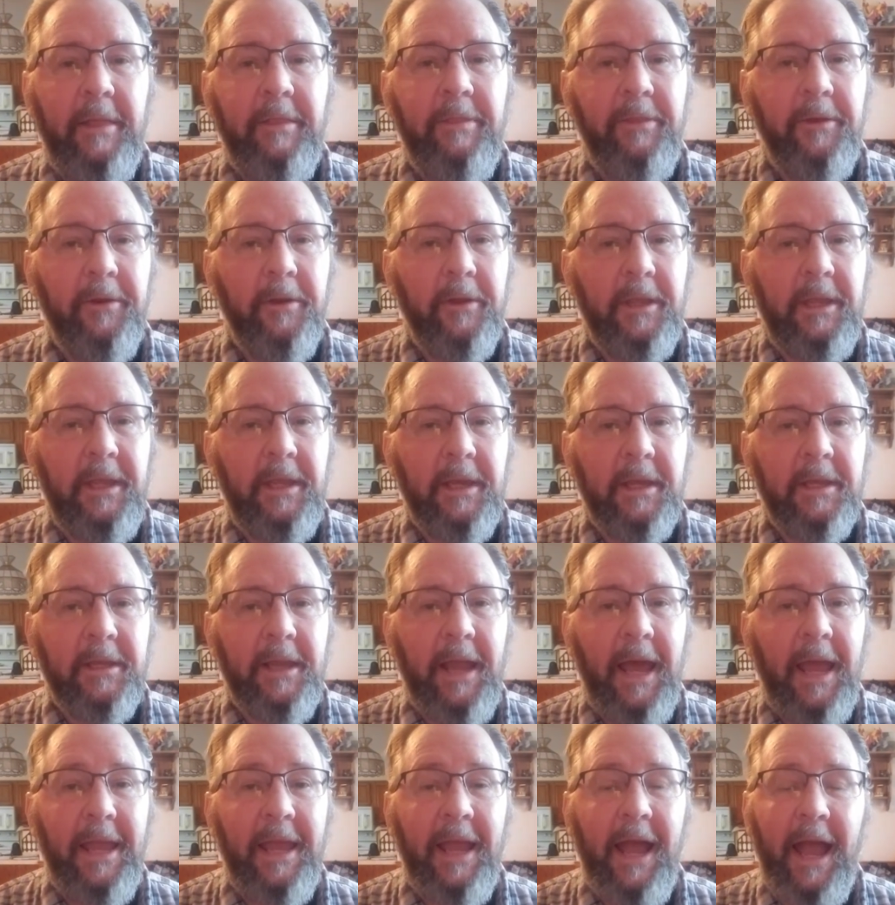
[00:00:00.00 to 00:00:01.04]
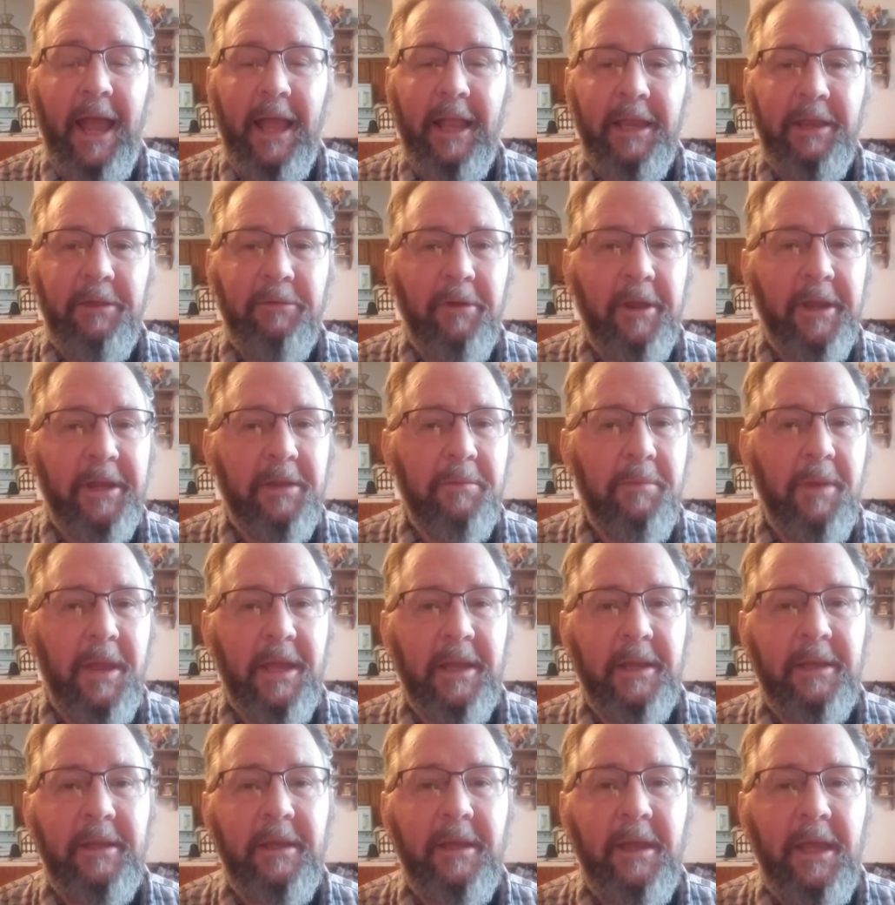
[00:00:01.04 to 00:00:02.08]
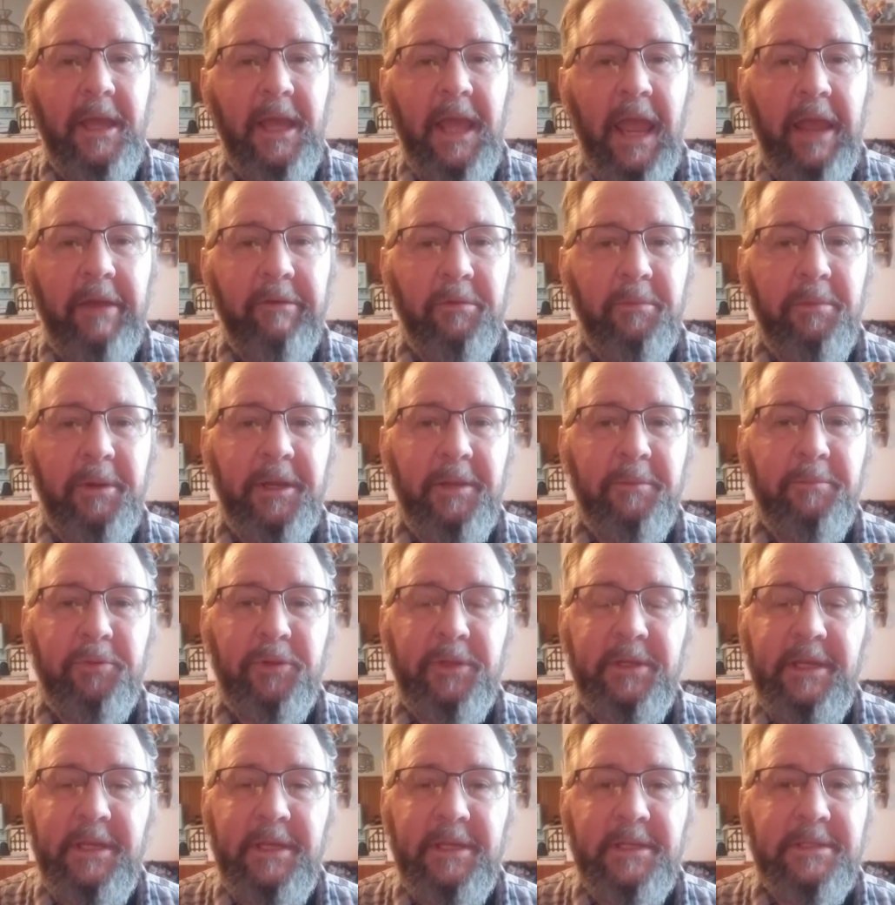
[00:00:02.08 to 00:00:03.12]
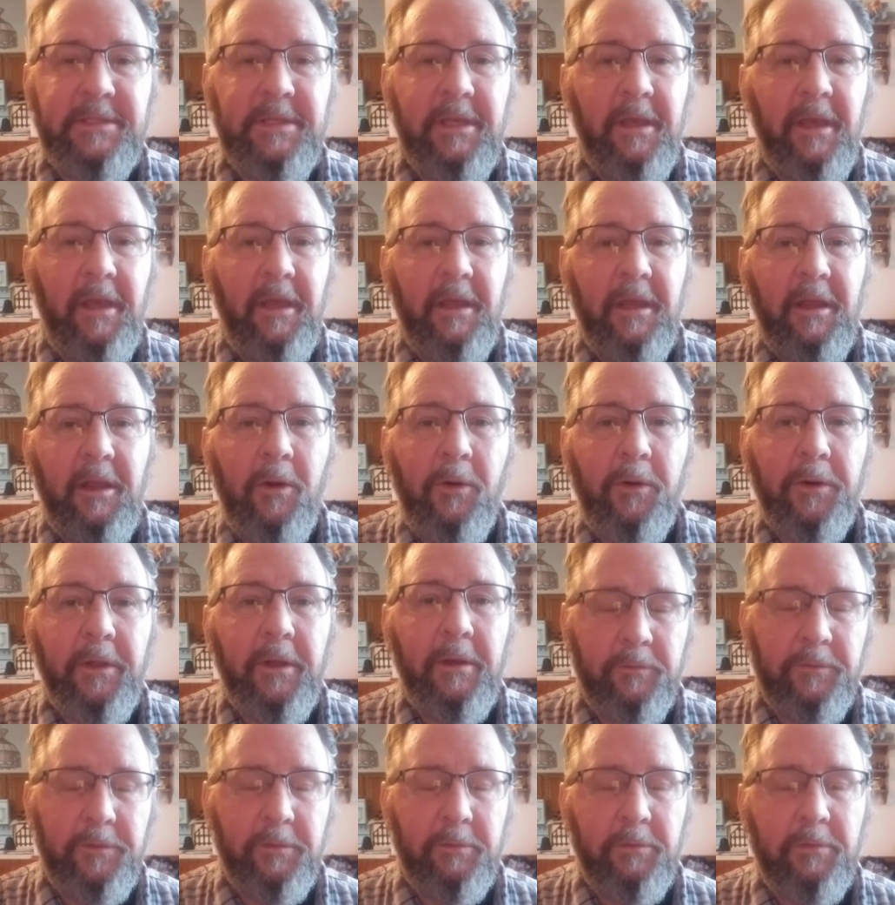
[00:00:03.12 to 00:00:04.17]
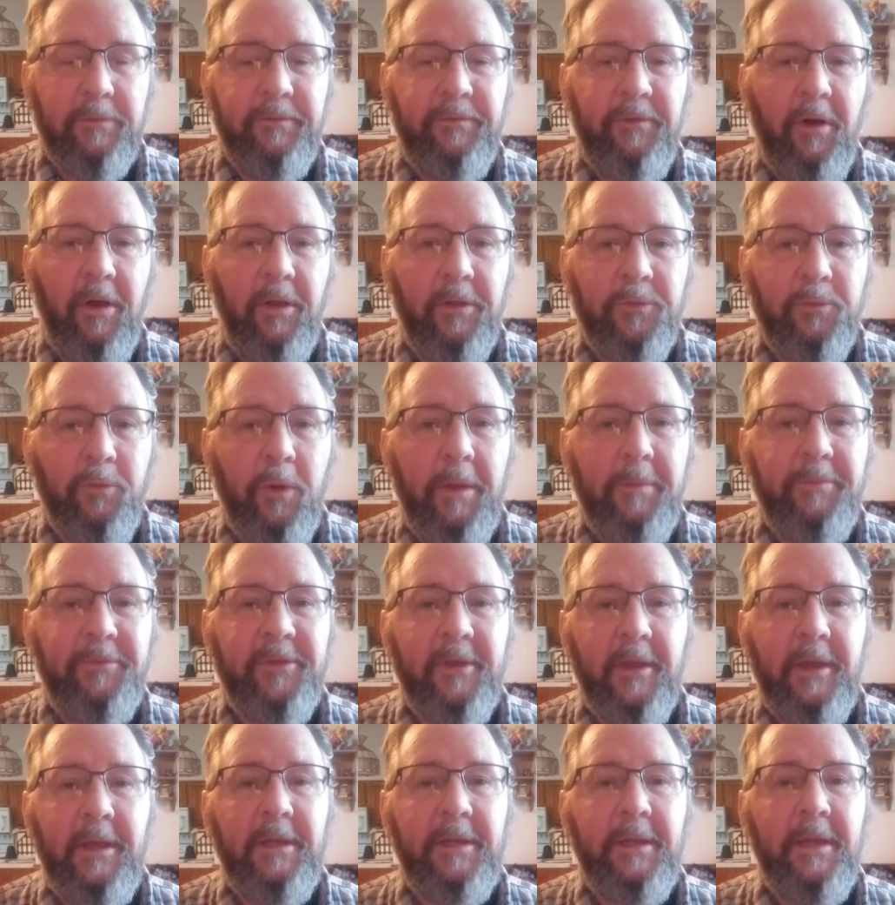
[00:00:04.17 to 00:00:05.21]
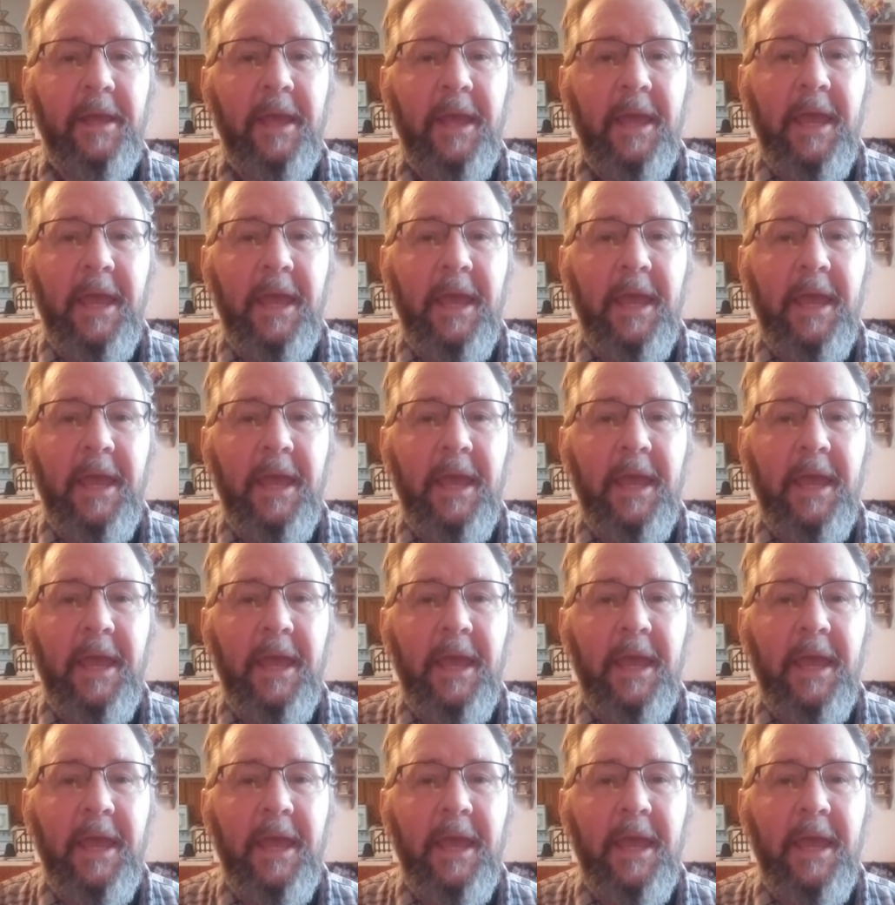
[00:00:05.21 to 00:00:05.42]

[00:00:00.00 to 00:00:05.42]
There again, I highly recommend everybody please go to the River Falls website,